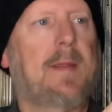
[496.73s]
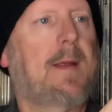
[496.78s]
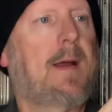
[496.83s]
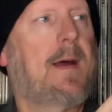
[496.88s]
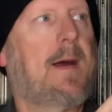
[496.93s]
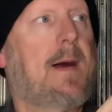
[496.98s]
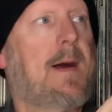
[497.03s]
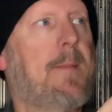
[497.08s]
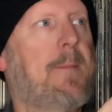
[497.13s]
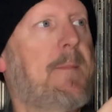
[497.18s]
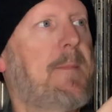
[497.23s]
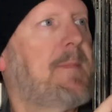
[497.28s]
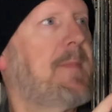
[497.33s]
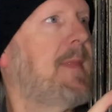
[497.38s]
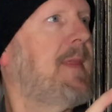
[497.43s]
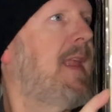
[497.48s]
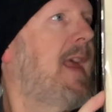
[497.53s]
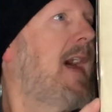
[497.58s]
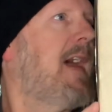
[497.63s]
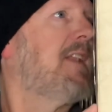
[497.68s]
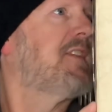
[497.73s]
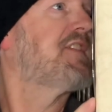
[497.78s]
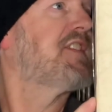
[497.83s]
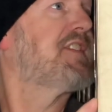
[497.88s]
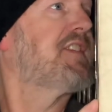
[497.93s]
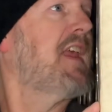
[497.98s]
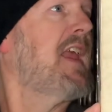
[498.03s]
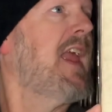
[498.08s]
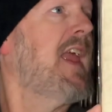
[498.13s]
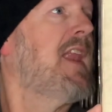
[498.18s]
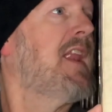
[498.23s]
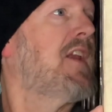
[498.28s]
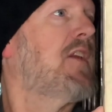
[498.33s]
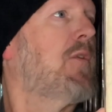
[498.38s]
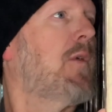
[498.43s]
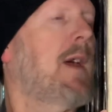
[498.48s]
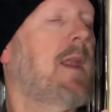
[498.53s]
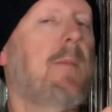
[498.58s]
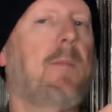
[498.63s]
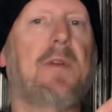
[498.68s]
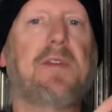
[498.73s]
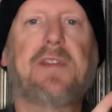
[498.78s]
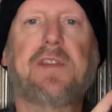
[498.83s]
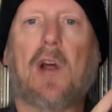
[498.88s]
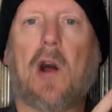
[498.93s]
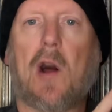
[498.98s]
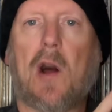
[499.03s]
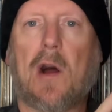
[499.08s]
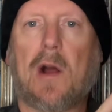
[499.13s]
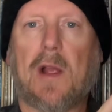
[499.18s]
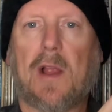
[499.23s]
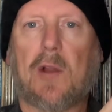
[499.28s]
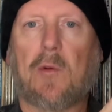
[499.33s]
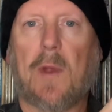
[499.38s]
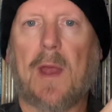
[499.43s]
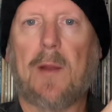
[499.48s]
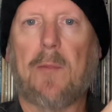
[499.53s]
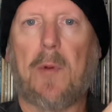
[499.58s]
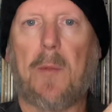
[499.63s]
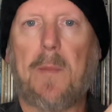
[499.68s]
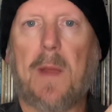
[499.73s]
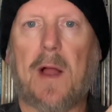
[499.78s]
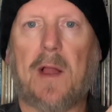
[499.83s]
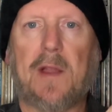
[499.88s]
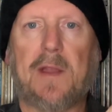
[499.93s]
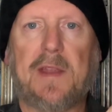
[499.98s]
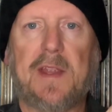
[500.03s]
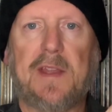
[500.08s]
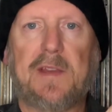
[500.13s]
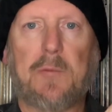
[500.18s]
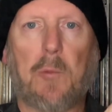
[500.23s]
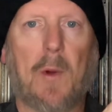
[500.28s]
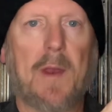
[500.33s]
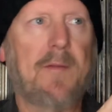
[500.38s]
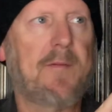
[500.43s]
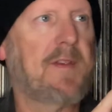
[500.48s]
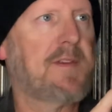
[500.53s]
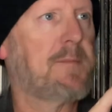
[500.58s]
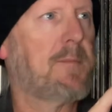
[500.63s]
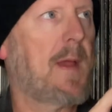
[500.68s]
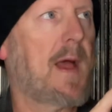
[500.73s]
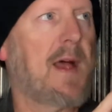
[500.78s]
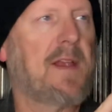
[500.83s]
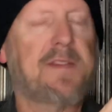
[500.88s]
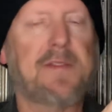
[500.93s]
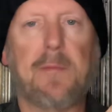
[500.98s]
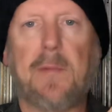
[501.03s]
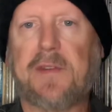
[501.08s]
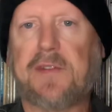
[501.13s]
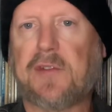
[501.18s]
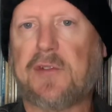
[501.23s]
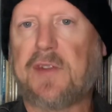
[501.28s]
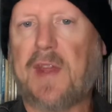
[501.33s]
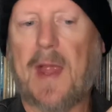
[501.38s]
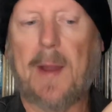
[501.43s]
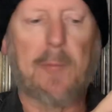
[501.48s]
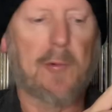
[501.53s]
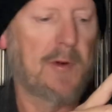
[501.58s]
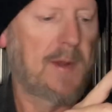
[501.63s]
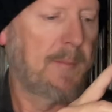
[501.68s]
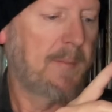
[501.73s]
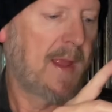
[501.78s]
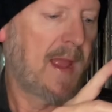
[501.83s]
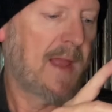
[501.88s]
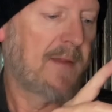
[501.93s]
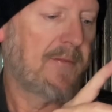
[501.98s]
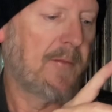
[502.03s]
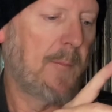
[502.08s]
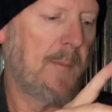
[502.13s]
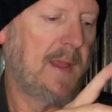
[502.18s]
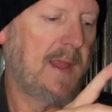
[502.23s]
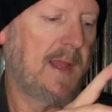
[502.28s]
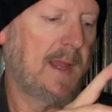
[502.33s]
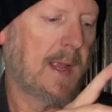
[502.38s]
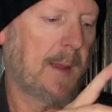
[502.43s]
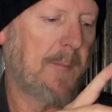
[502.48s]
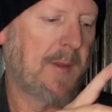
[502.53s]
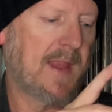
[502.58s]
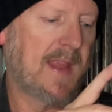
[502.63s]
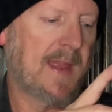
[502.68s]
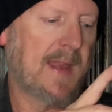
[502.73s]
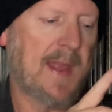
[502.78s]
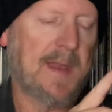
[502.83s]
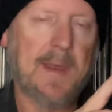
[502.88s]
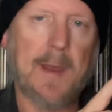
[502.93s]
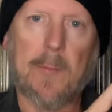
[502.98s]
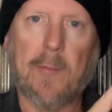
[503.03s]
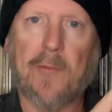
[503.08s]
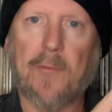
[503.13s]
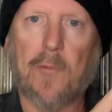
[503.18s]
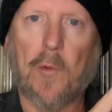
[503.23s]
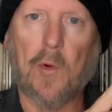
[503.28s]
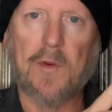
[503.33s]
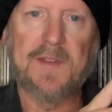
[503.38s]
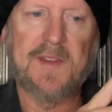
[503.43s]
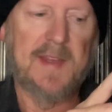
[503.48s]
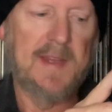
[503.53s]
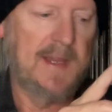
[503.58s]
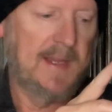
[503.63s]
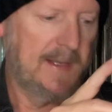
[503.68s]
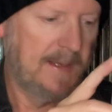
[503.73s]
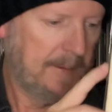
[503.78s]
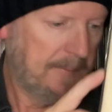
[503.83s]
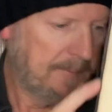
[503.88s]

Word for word: Um, yeah, just an incredible song, incredible melody, one of his best. Mr. Tambourine Man for me coming in at number 14.